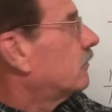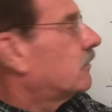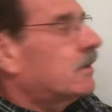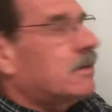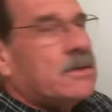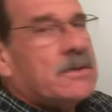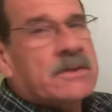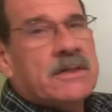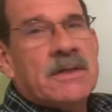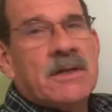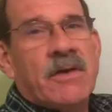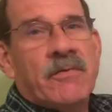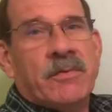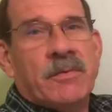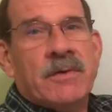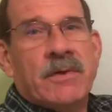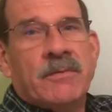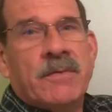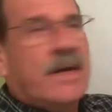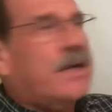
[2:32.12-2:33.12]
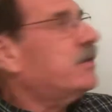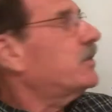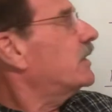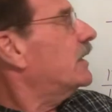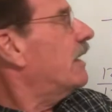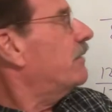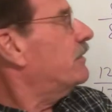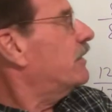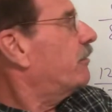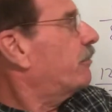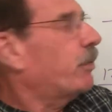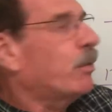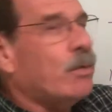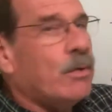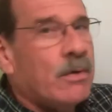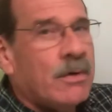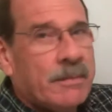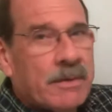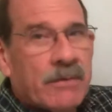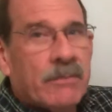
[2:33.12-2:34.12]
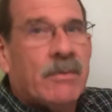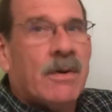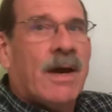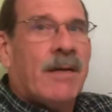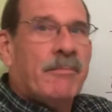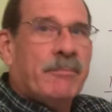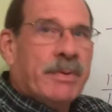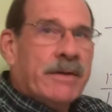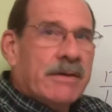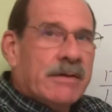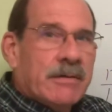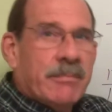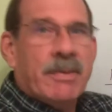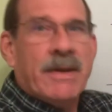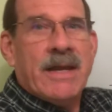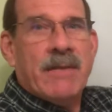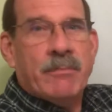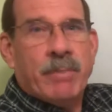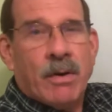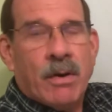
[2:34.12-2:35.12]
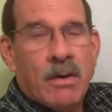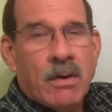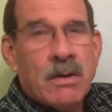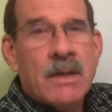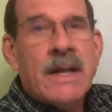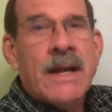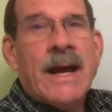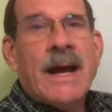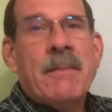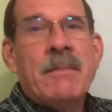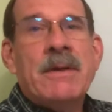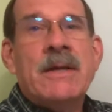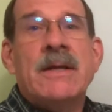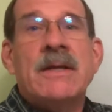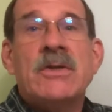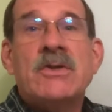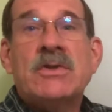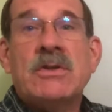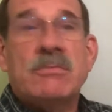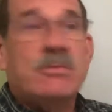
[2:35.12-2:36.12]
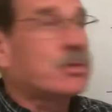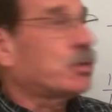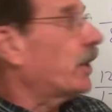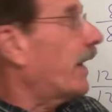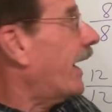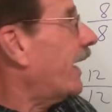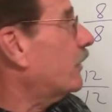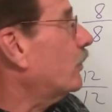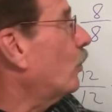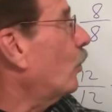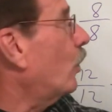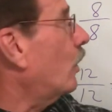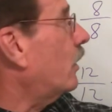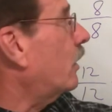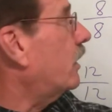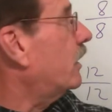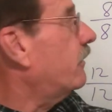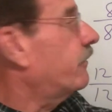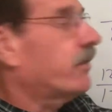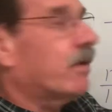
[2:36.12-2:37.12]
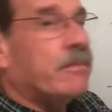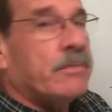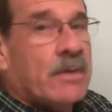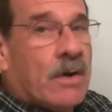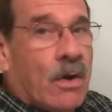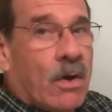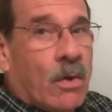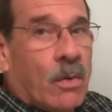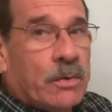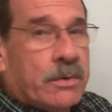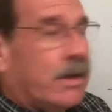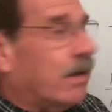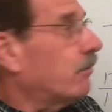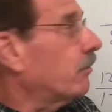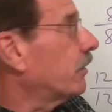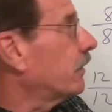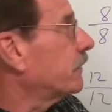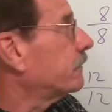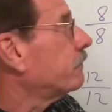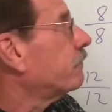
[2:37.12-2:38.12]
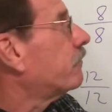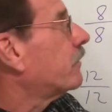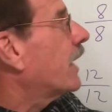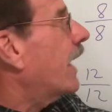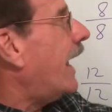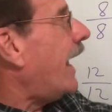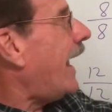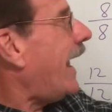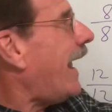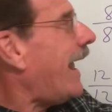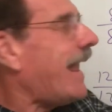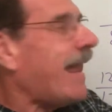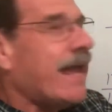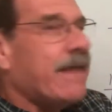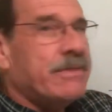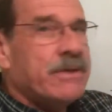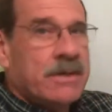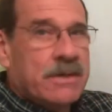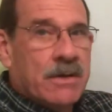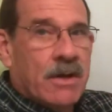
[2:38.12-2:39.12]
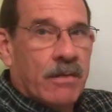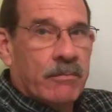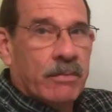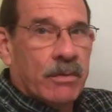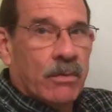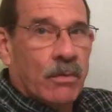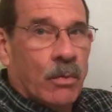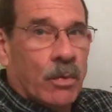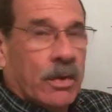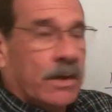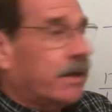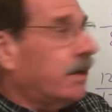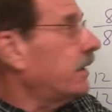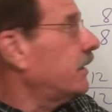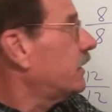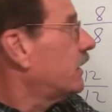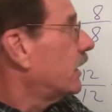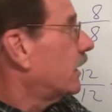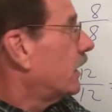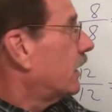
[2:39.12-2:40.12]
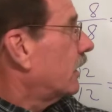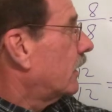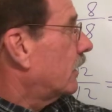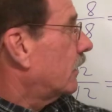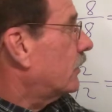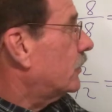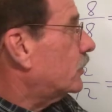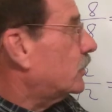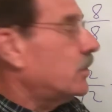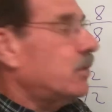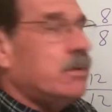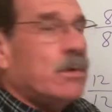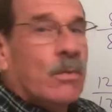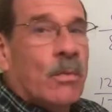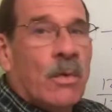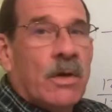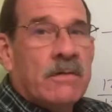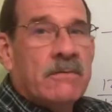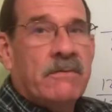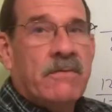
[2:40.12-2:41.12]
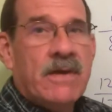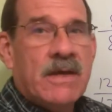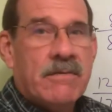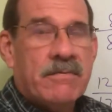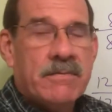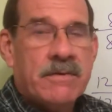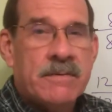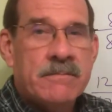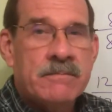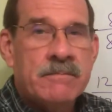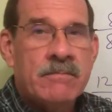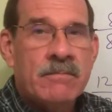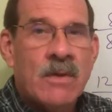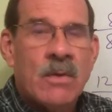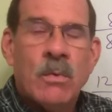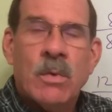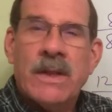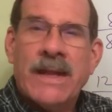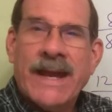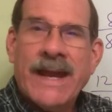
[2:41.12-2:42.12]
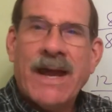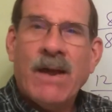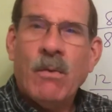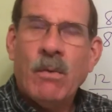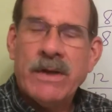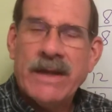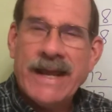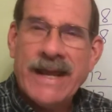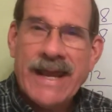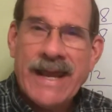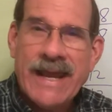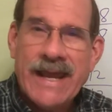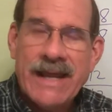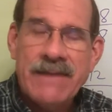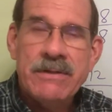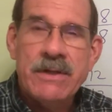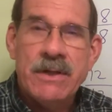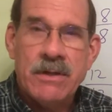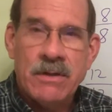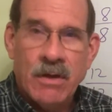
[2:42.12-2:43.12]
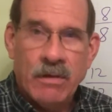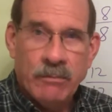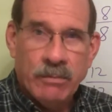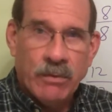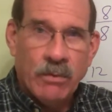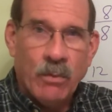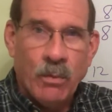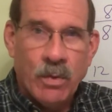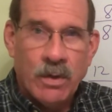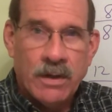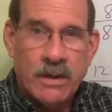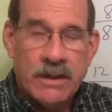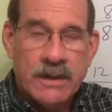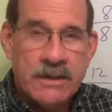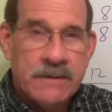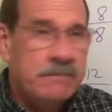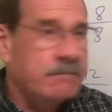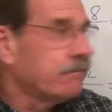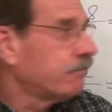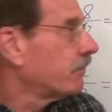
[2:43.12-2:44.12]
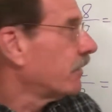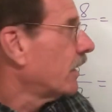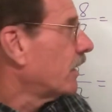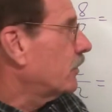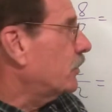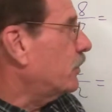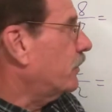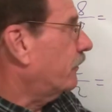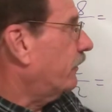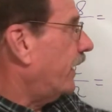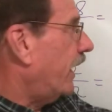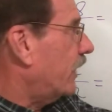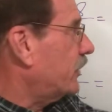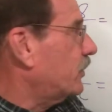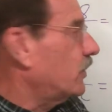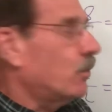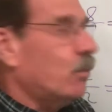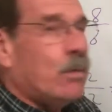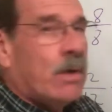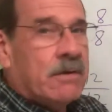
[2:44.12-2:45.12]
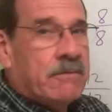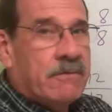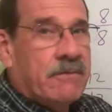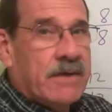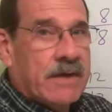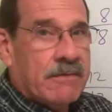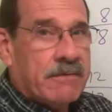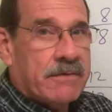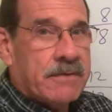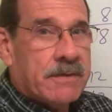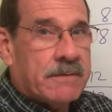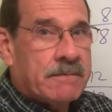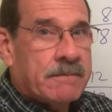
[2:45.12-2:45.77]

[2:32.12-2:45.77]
steal from the rich and give to the poor. I'm going to rob Peter to pay Paul. I'm going to subtract one from the whole number, add the number one to the one fifth. Well, how would I add the number one to the fraction one fifth?